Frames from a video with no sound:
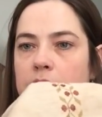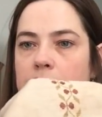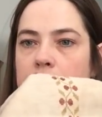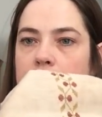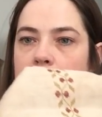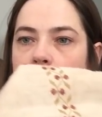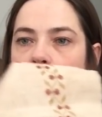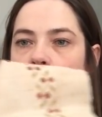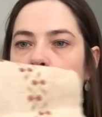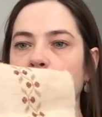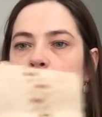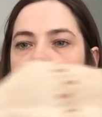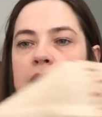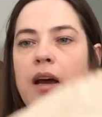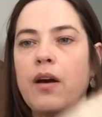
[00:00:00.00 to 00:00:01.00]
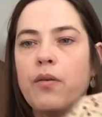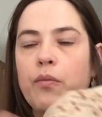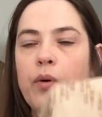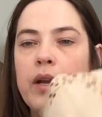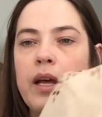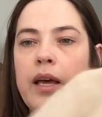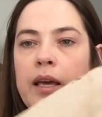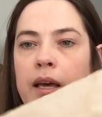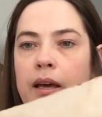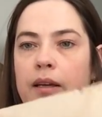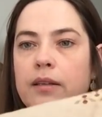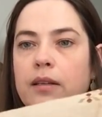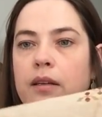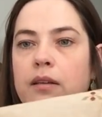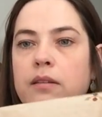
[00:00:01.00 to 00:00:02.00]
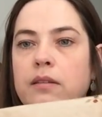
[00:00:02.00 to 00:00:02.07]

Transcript: So I ripped out what I had